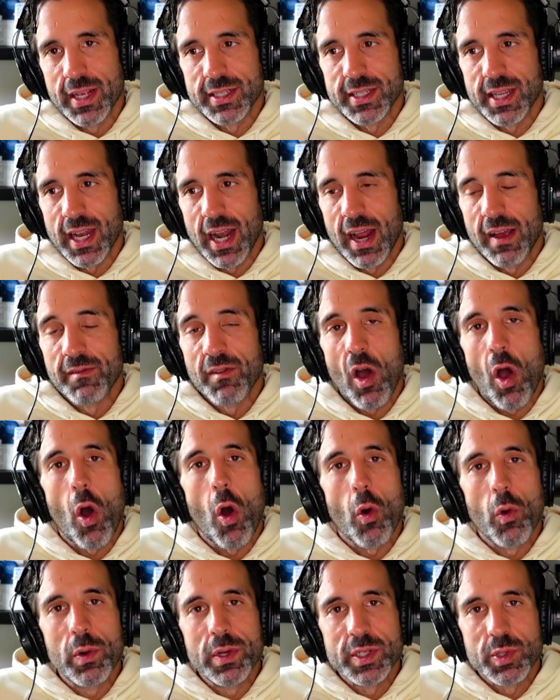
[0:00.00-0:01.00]
that I've
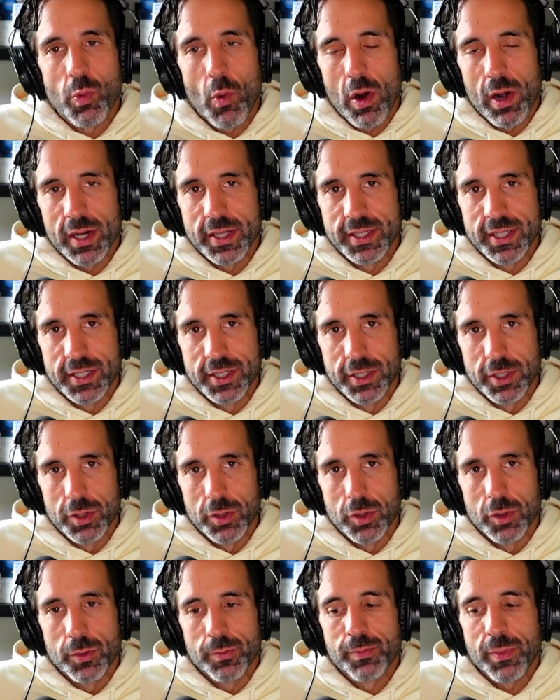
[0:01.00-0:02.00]
always wanted to
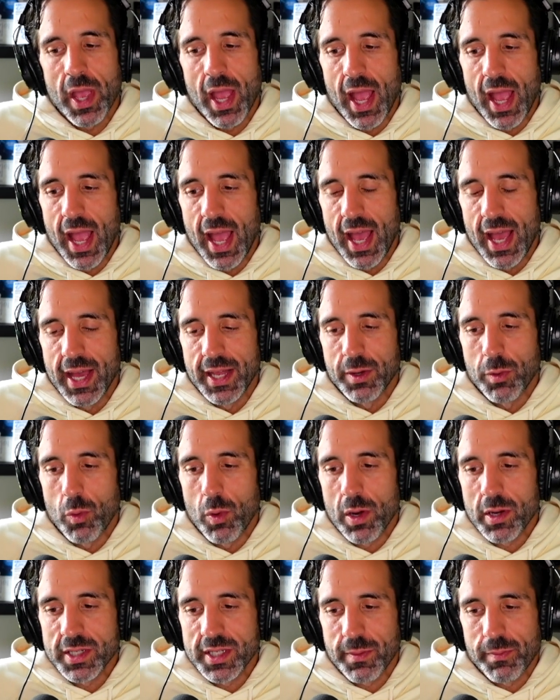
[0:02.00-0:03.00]
do? And what
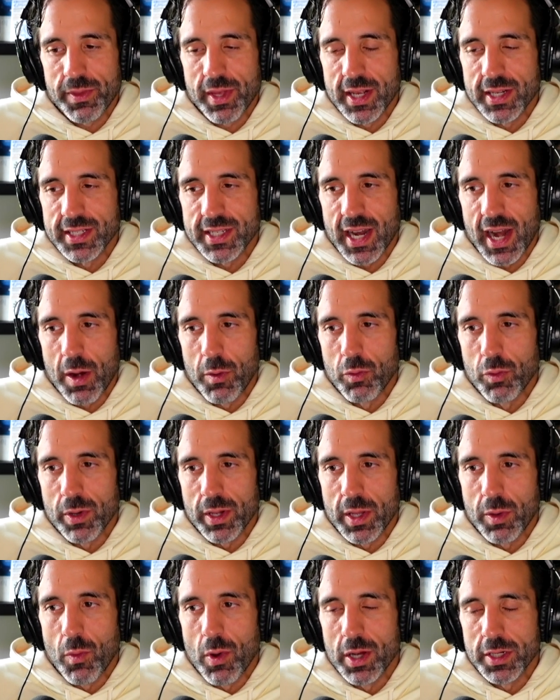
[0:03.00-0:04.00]
are some things that I really
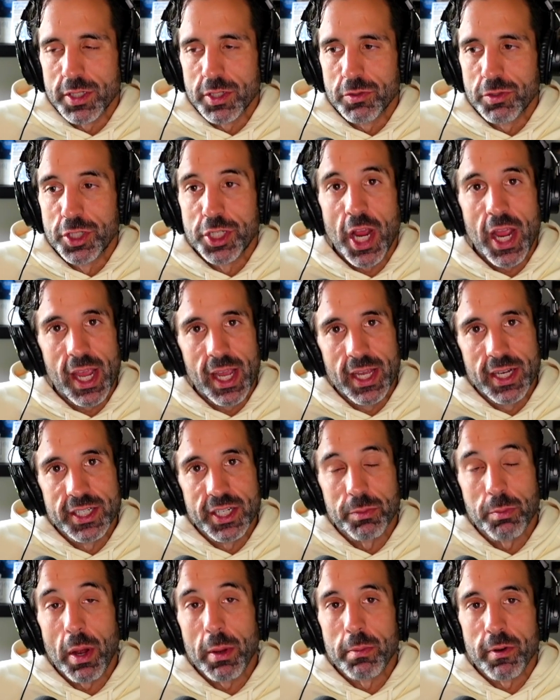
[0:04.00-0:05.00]
want to change
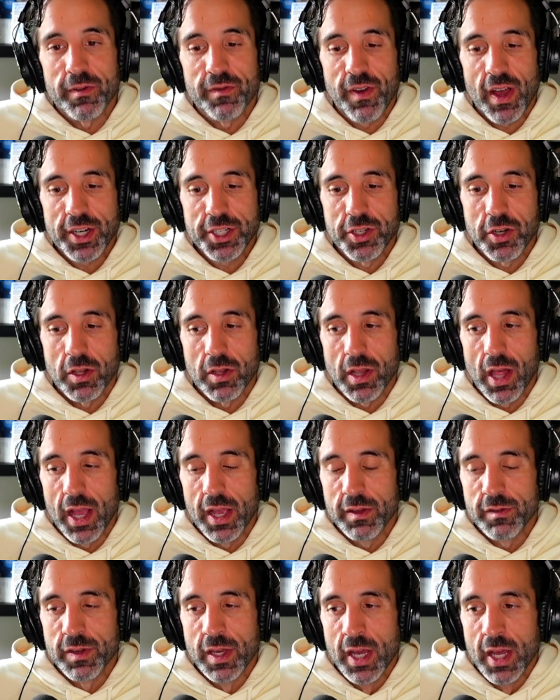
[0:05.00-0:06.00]
in my professional
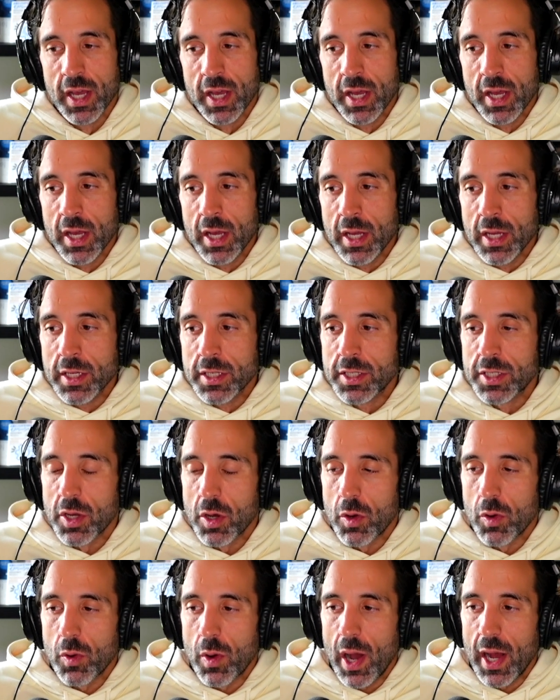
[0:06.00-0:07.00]
life?
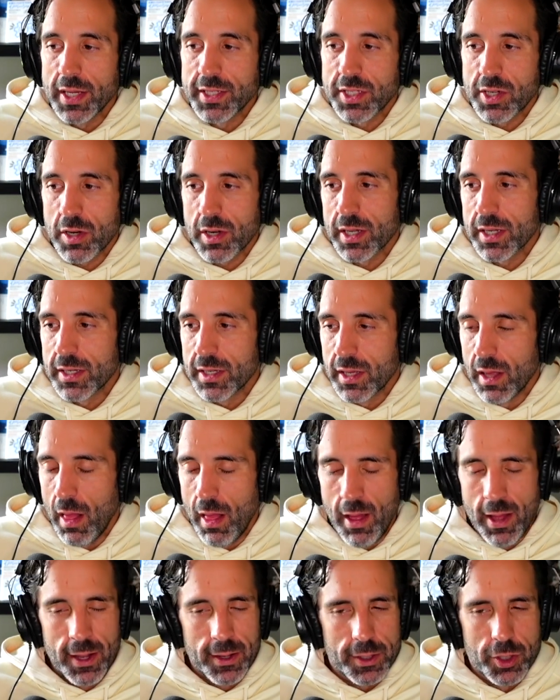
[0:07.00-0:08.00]
So I started
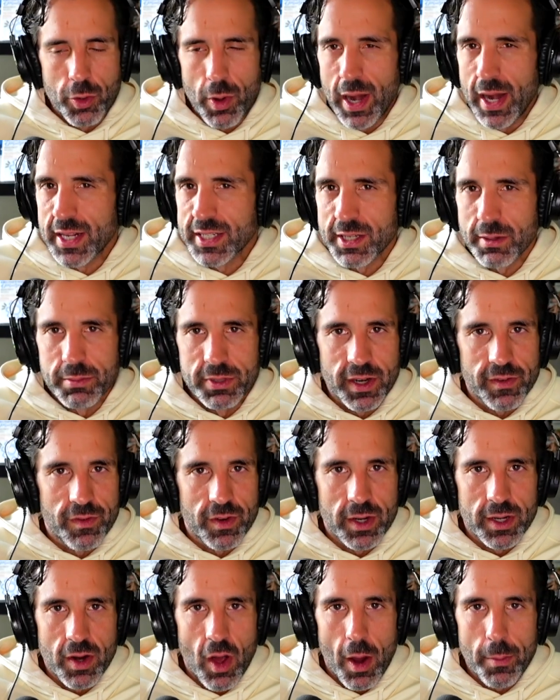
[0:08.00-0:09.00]
creating some
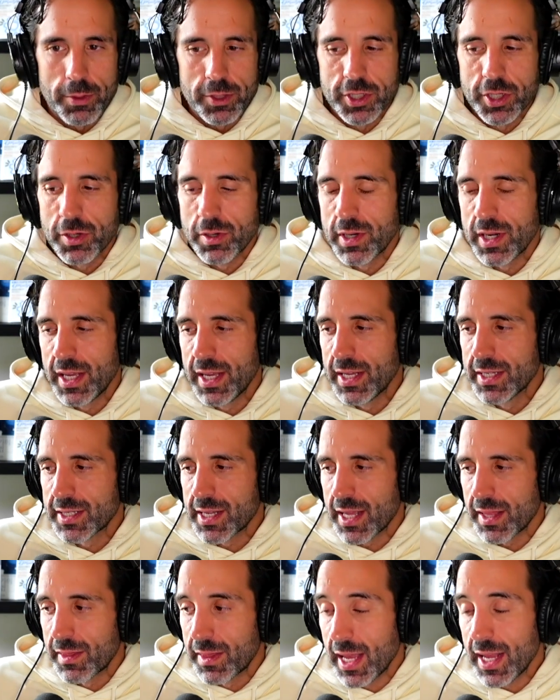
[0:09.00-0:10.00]
different opportunities,
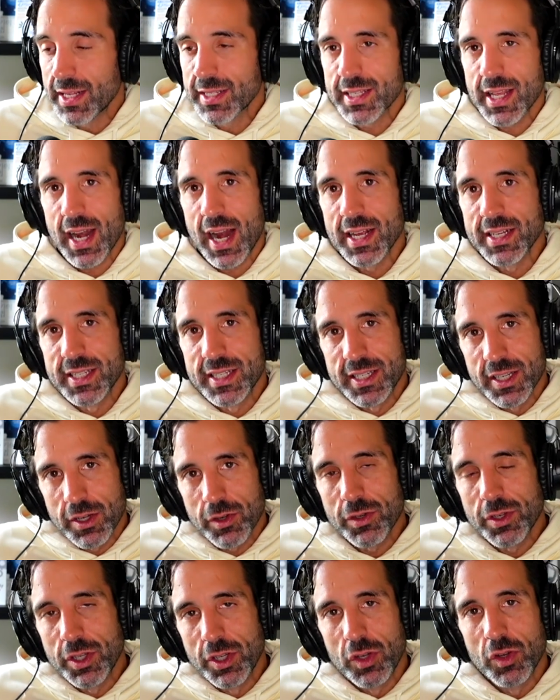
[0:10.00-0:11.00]
things that I
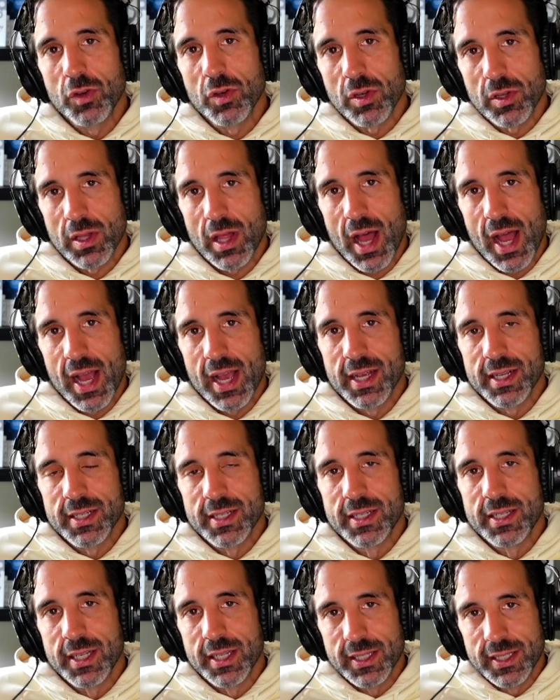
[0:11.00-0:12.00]
still utilize
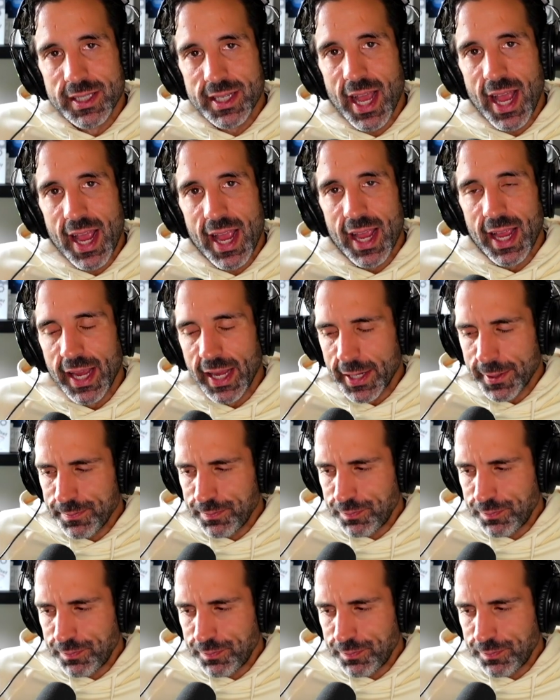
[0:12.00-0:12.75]
today